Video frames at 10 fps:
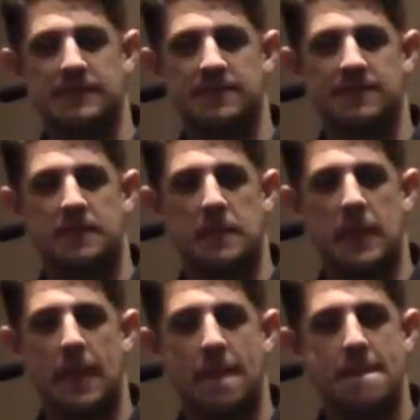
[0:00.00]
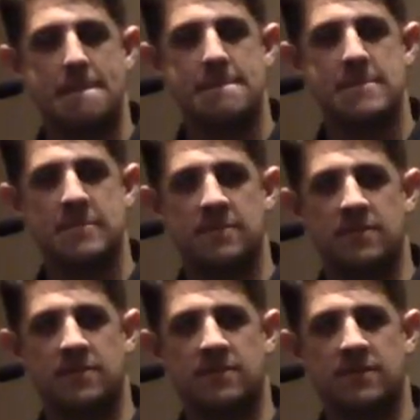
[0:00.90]

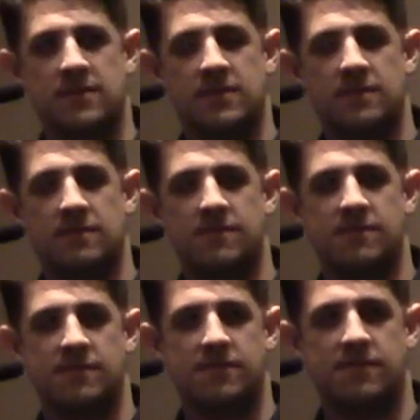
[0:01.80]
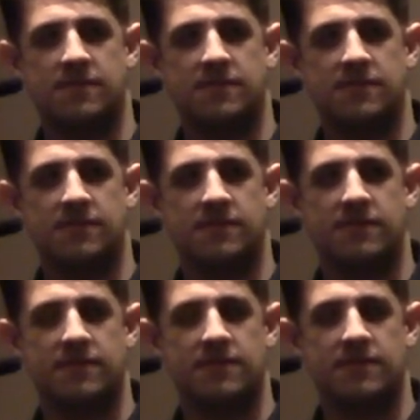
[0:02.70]

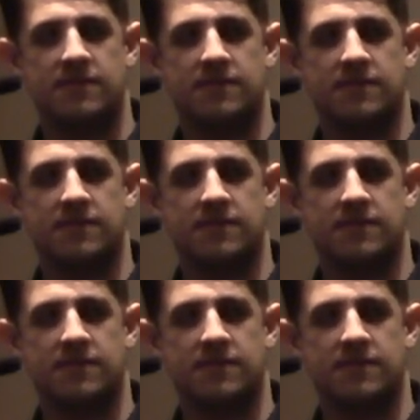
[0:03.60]
No words are spoken by the person on screen.